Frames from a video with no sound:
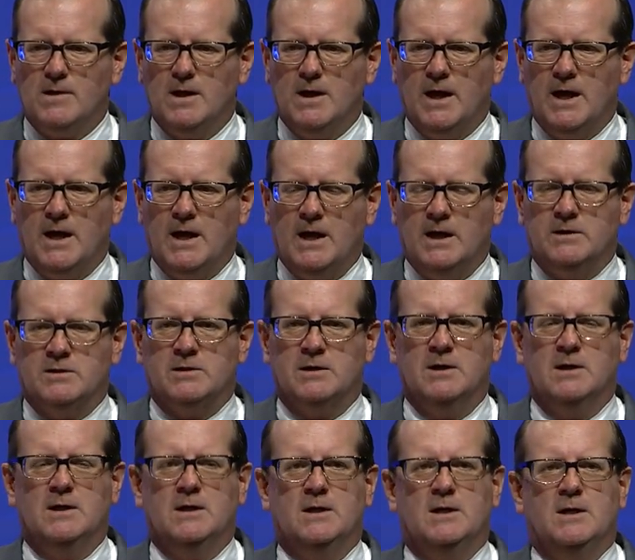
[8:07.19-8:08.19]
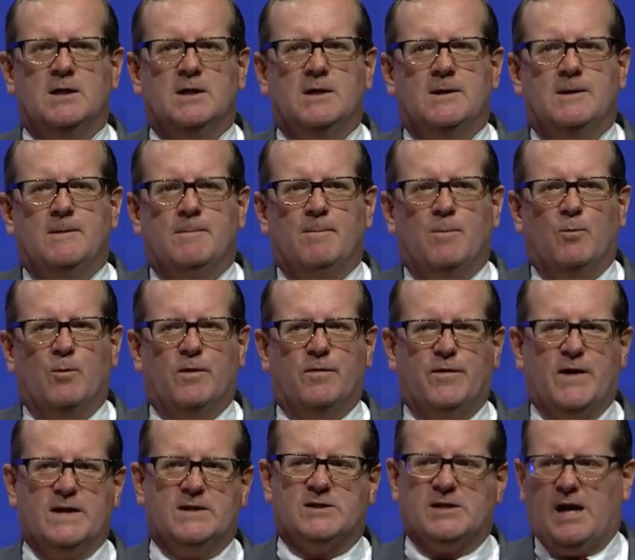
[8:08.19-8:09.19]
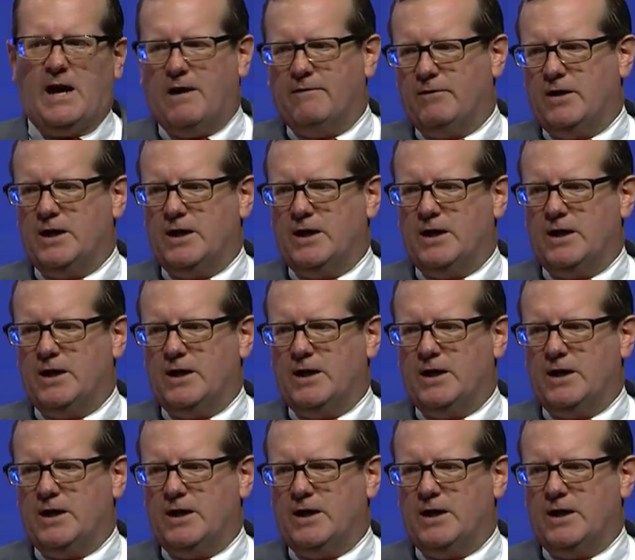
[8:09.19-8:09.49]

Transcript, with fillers: And when things have